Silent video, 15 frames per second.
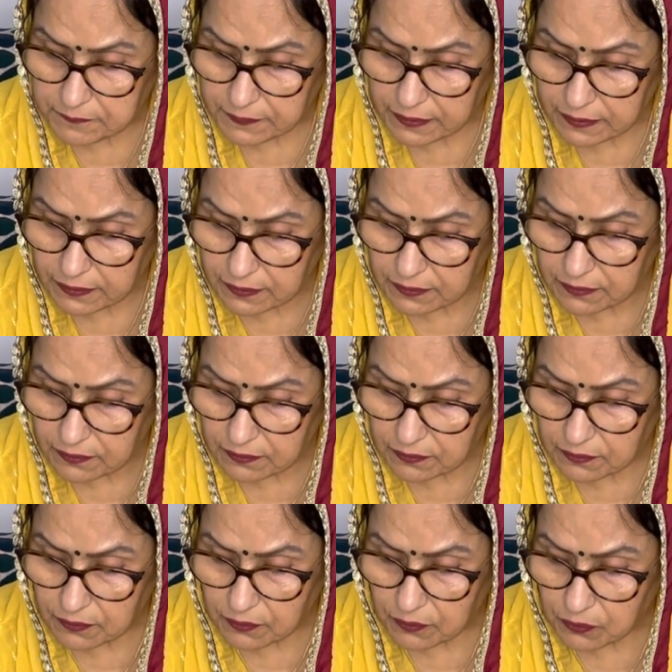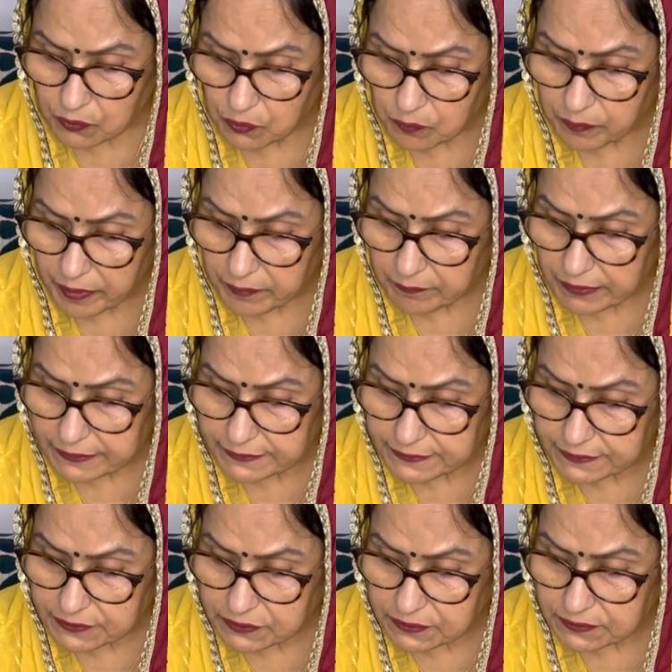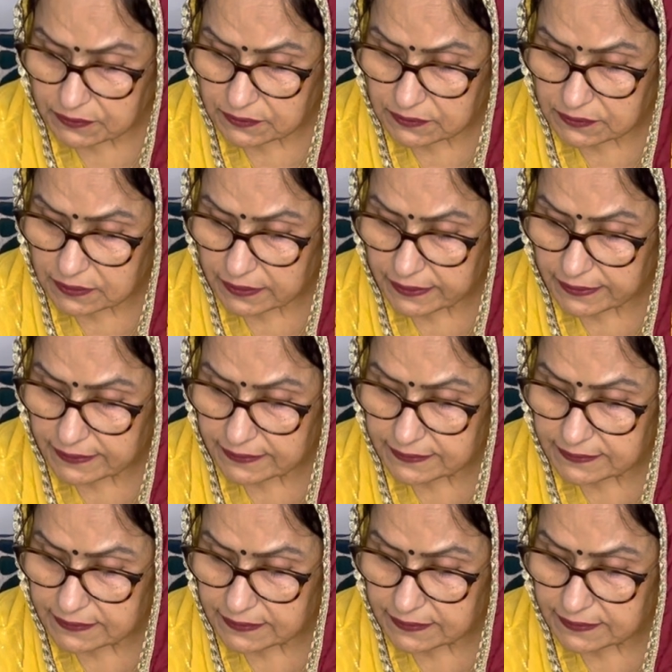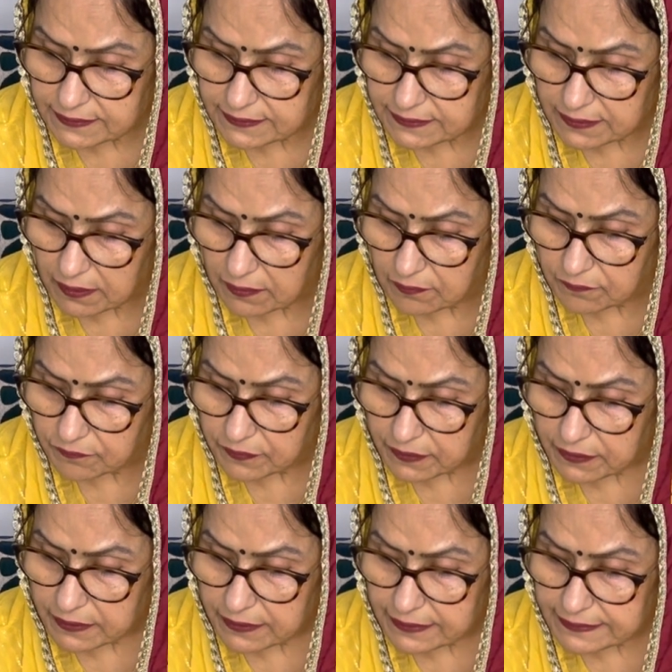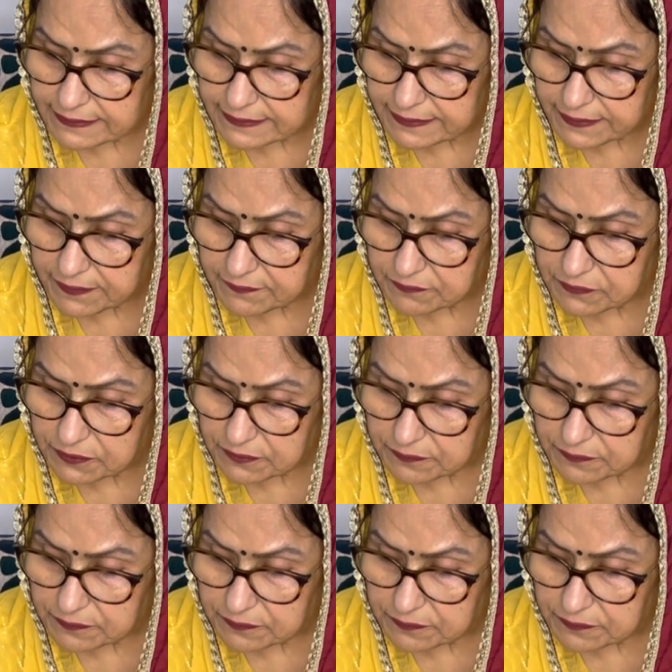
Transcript: He who by meditation slays his self is saved